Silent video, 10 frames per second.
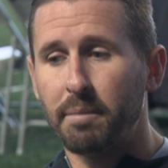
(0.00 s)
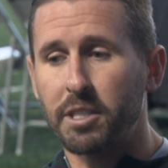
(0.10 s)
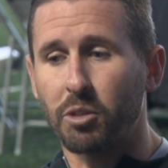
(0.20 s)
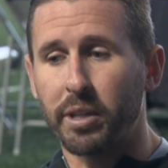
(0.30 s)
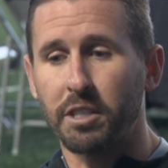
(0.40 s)

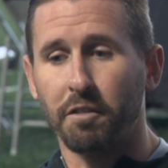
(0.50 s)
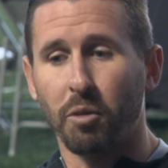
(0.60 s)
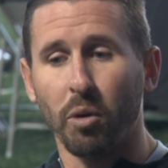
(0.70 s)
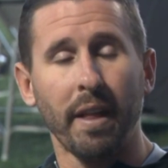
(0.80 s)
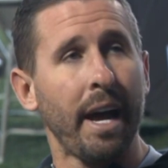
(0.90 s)
is the reason
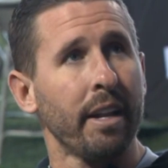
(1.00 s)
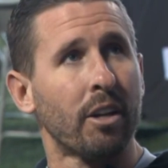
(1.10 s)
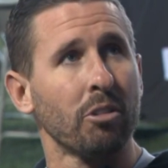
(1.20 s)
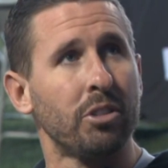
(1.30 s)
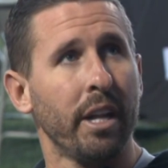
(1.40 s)
for that,
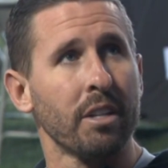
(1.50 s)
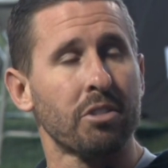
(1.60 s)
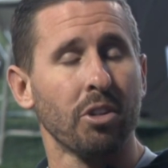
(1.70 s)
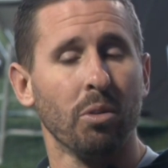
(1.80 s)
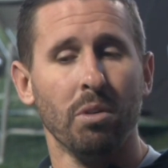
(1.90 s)
and Coach Dennis.
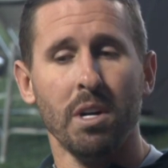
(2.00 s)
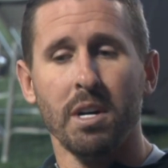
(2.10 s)
So